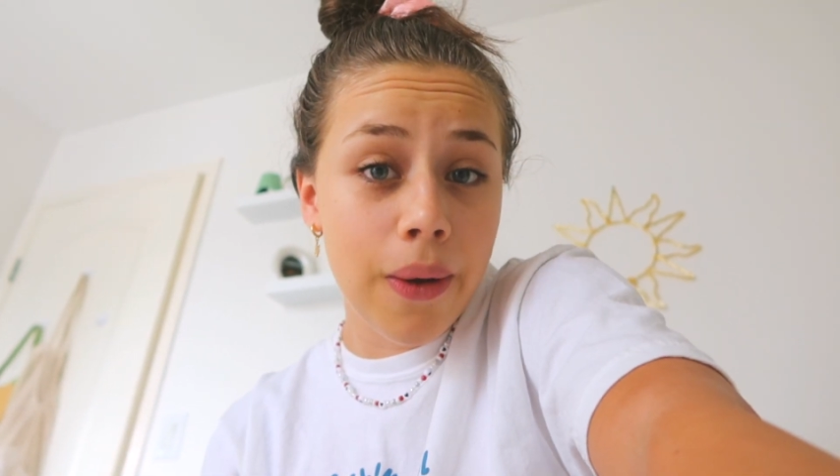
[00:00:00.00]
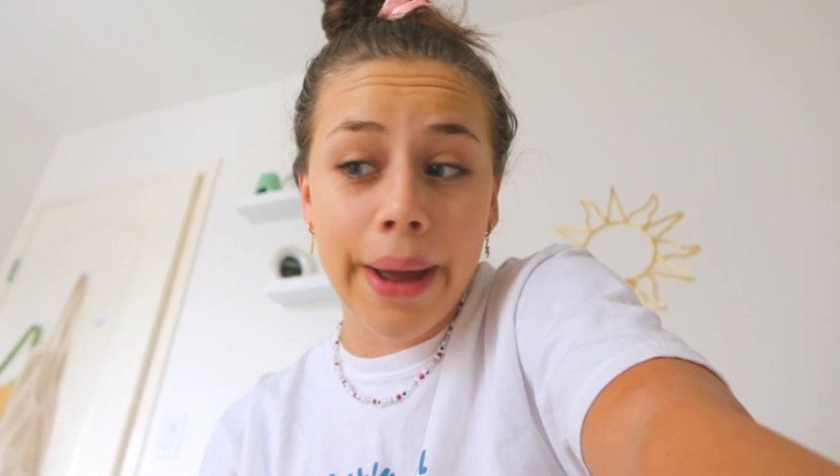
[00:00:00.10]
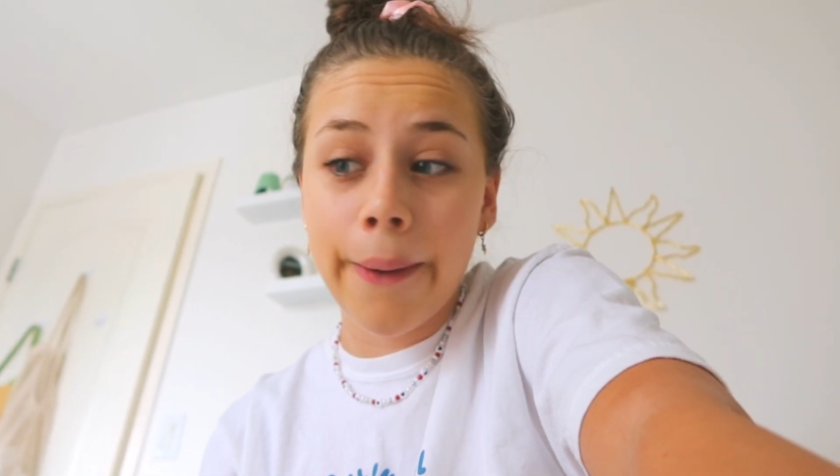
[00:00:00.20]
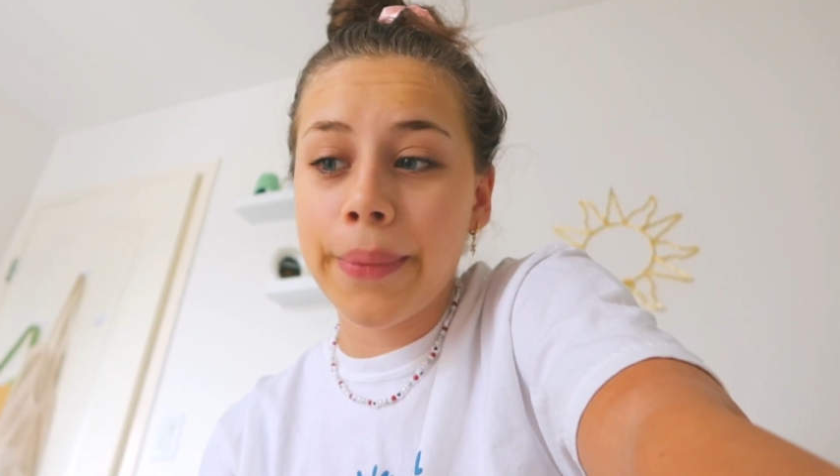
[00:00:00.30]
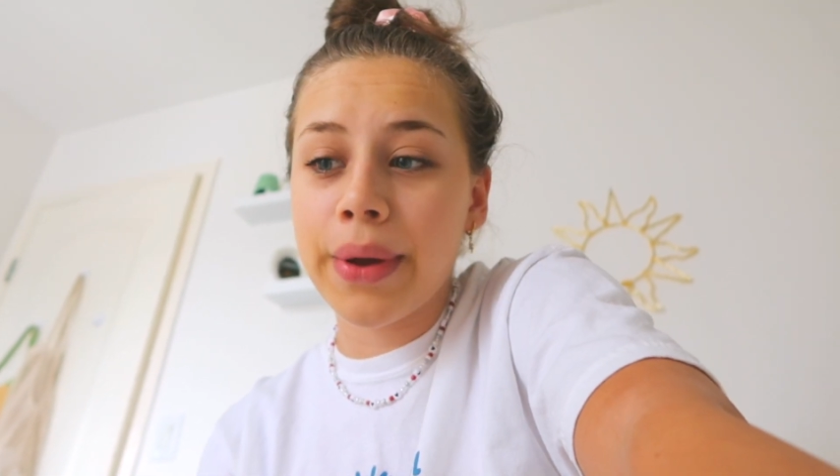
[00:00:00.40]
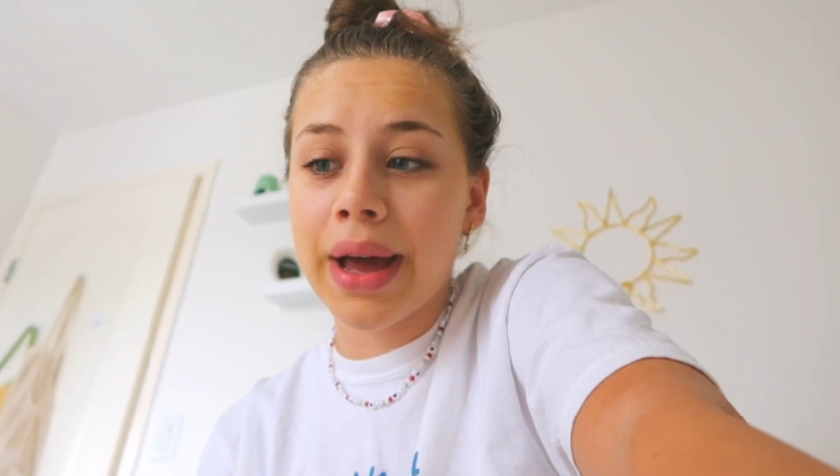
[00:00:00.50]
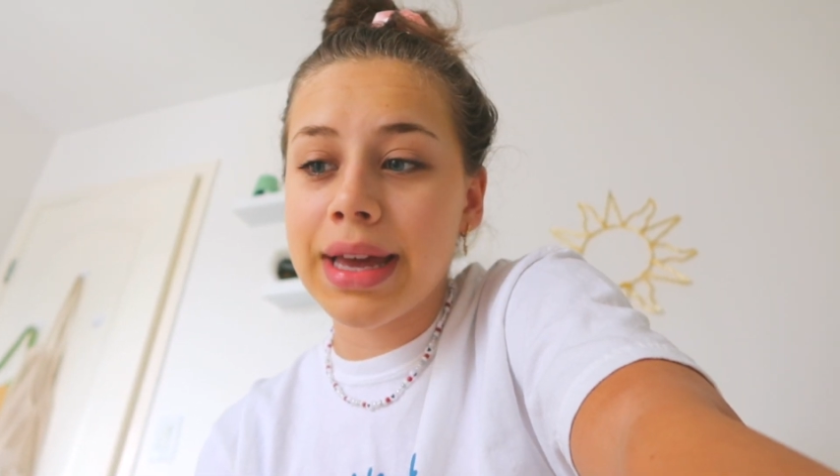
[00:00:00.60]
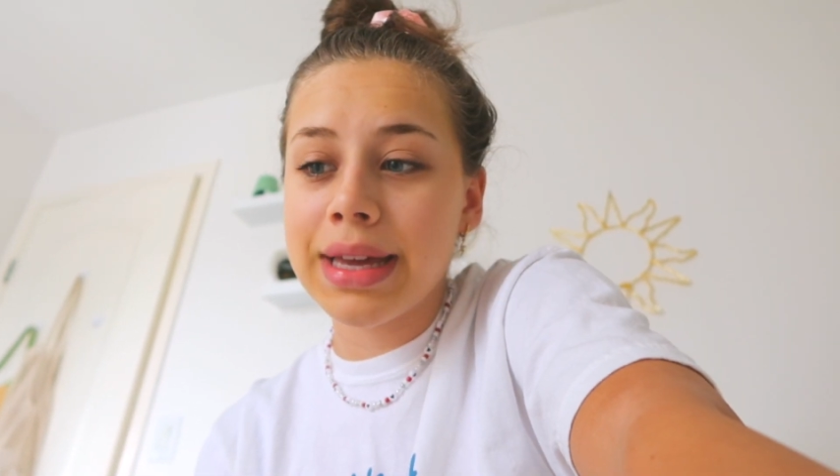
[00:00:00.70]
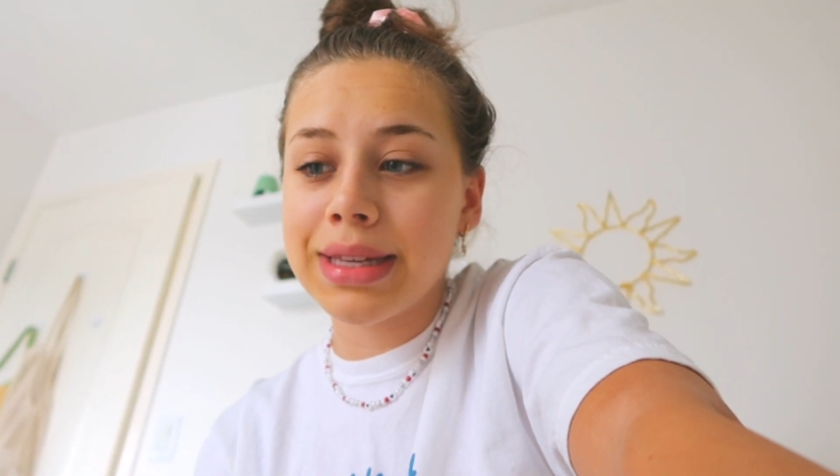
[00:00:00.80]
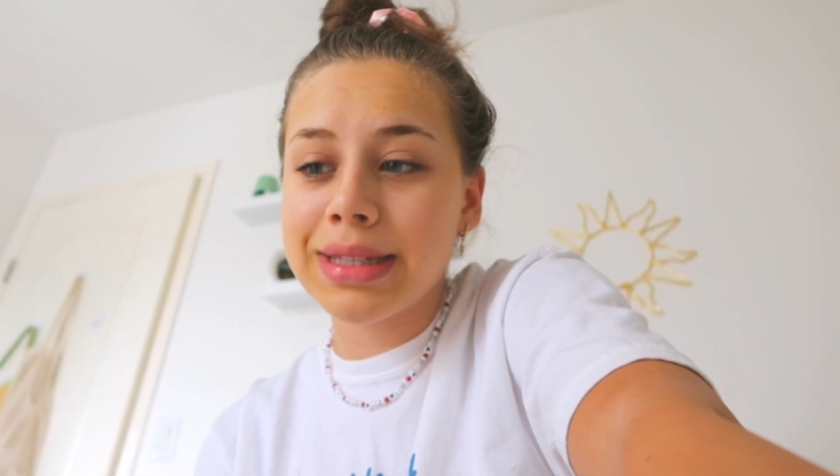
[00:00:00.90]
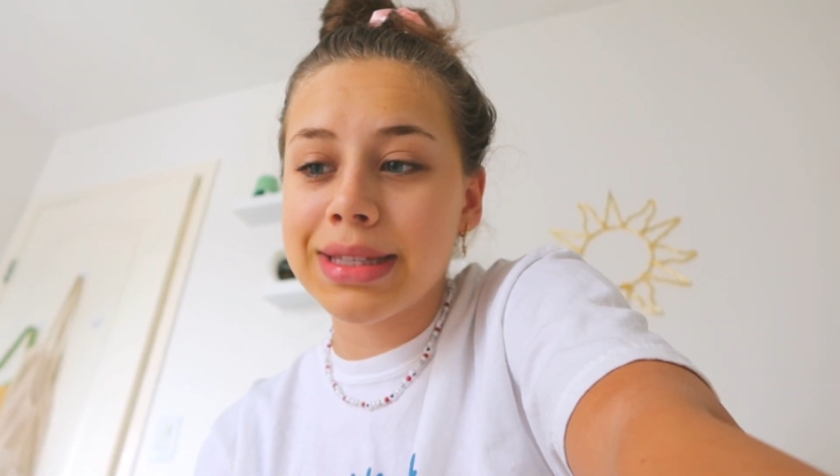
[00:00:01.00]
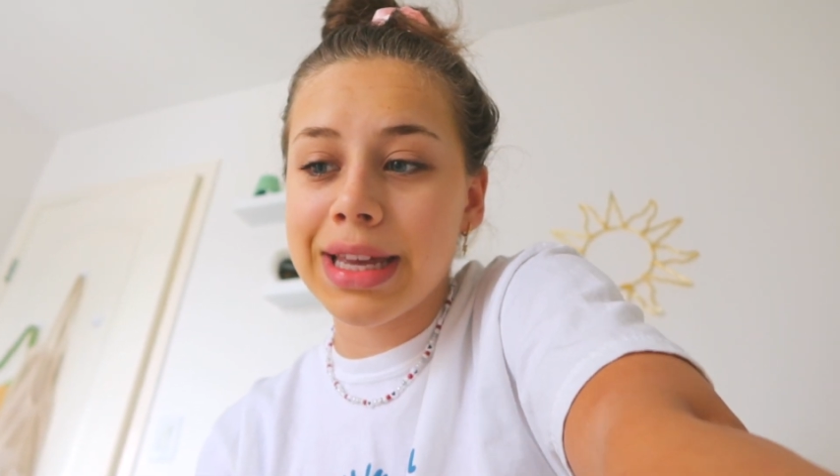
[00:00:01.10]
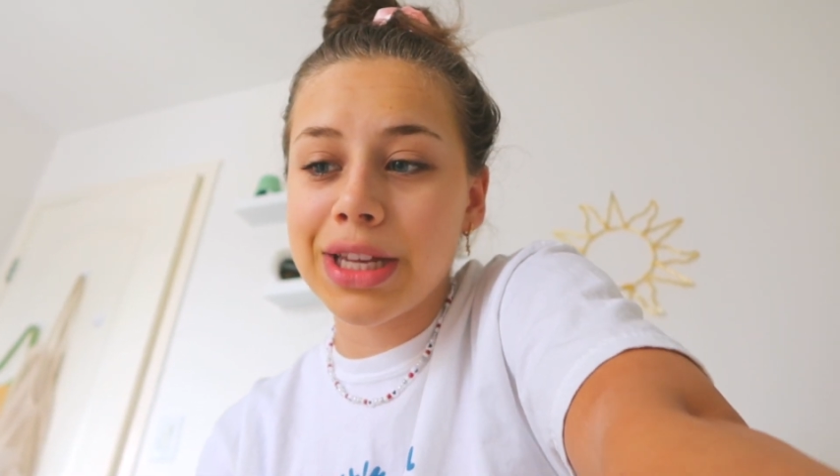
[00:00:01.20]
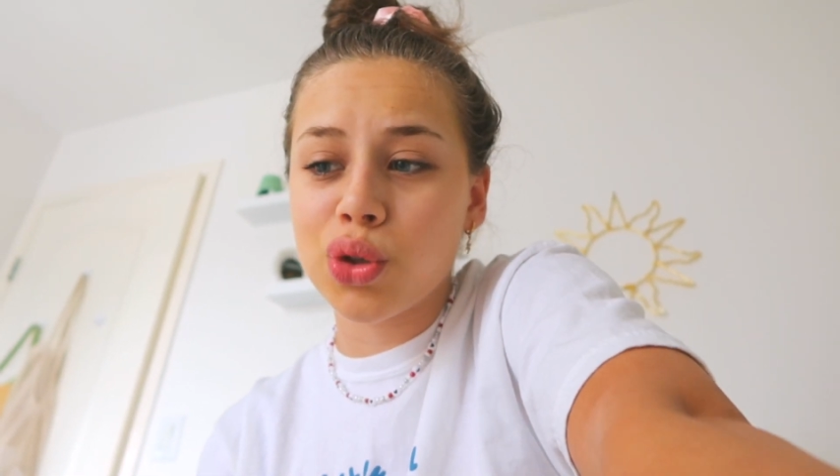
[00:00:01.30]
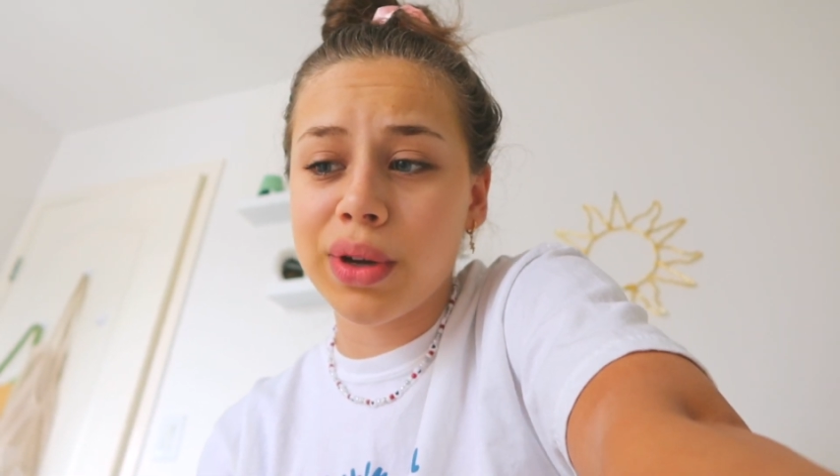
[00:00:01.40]
I hope you guys
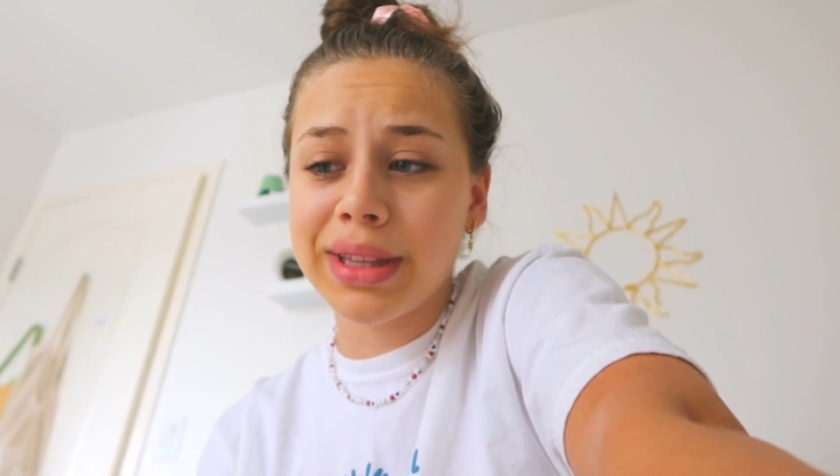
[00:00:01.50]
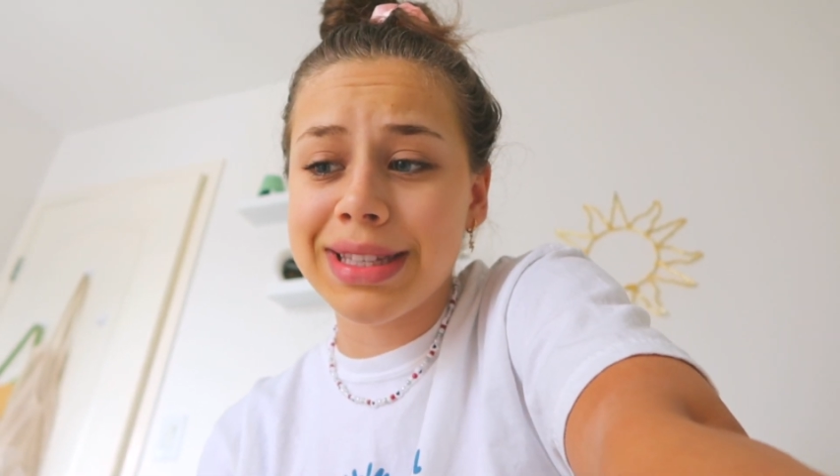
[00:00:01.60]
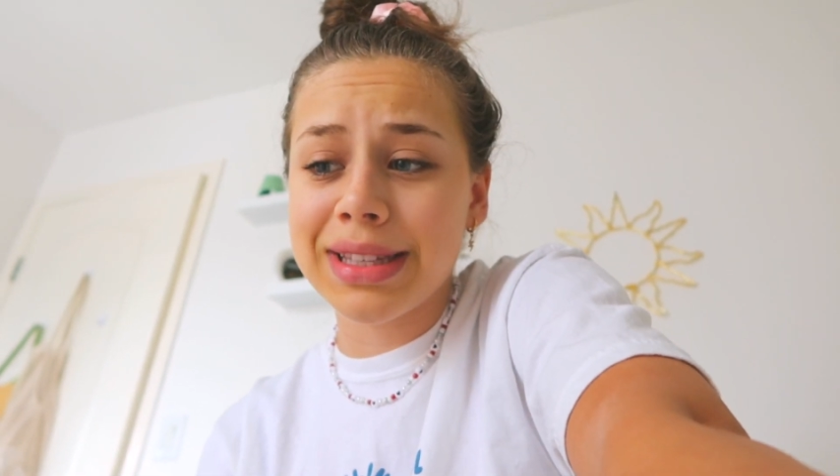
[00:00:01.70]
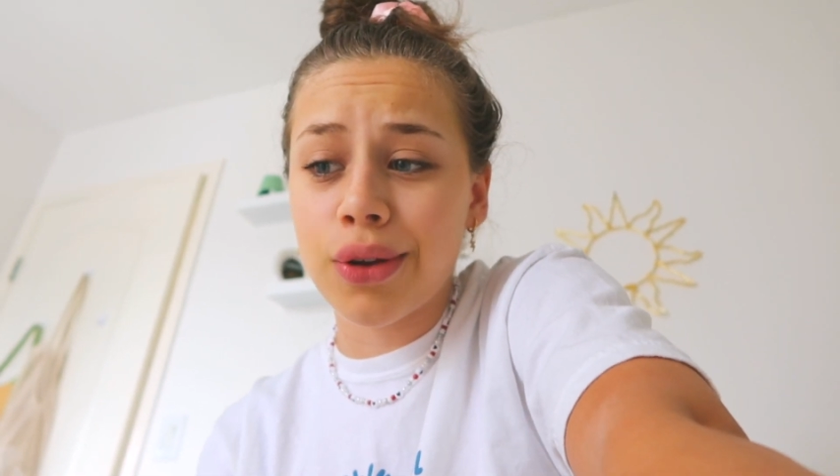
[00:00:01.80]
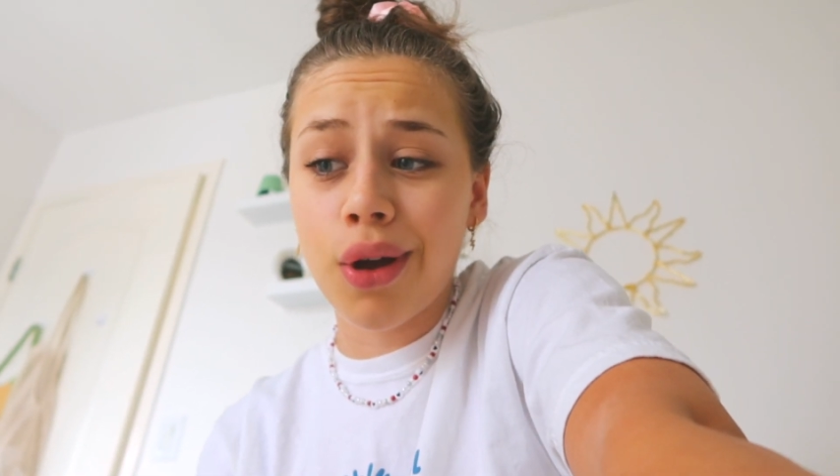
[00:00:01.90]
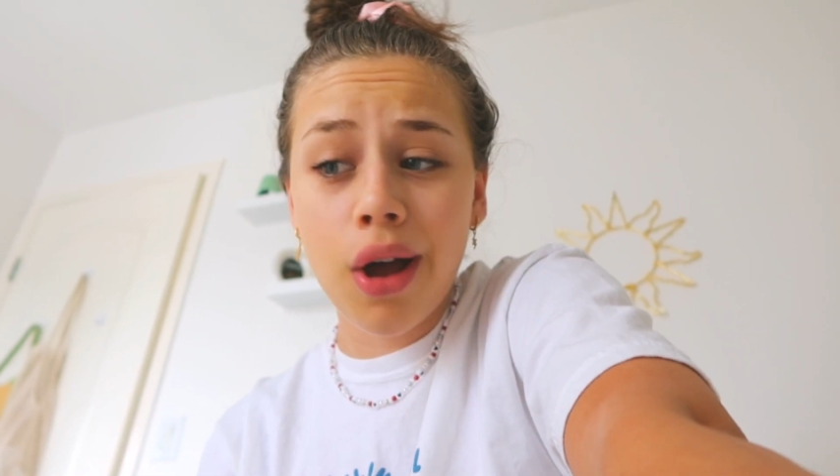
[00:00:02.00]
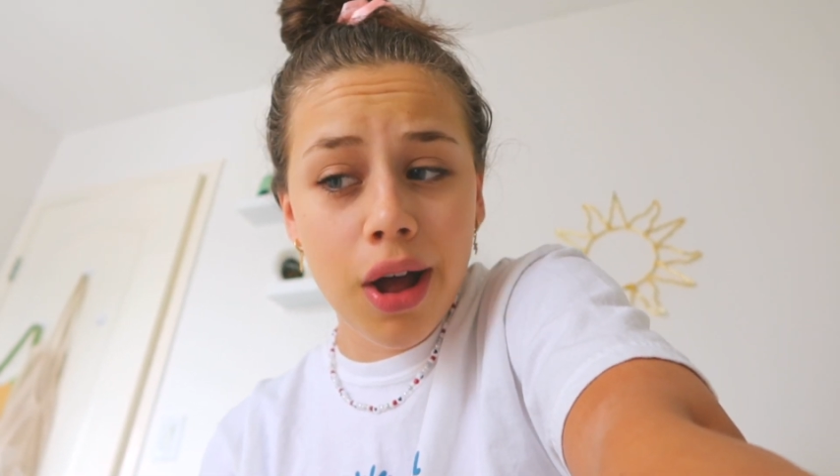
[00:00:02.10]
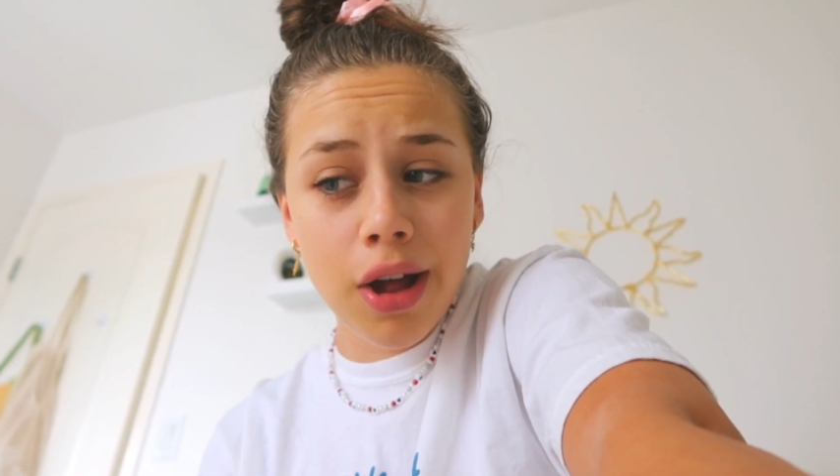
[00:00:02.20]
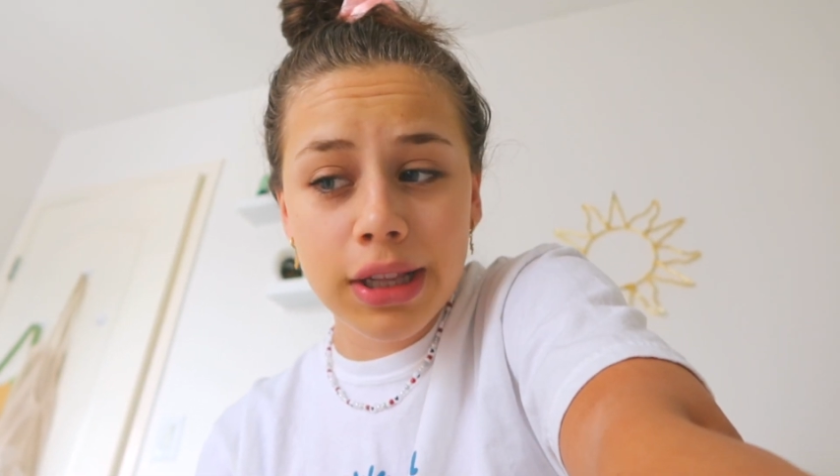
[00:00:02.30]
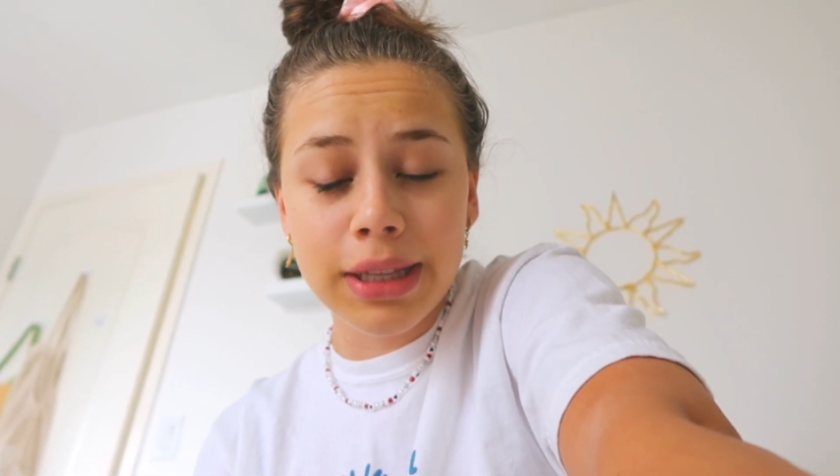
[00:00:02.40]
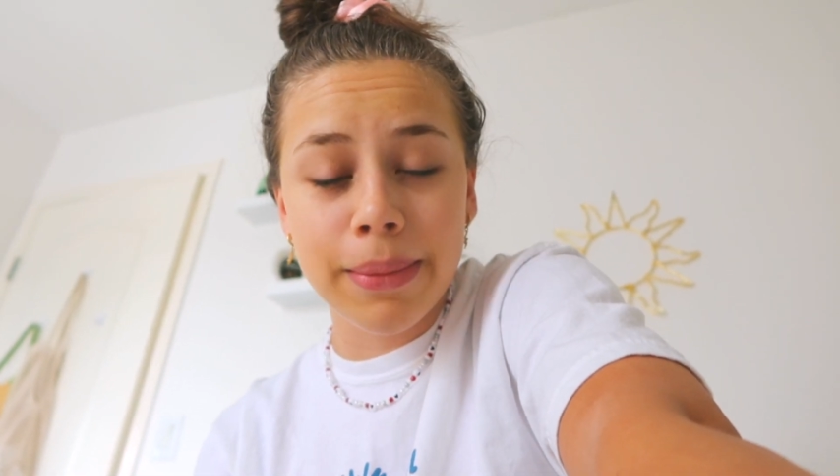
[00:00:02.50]
enjoyed this little haul.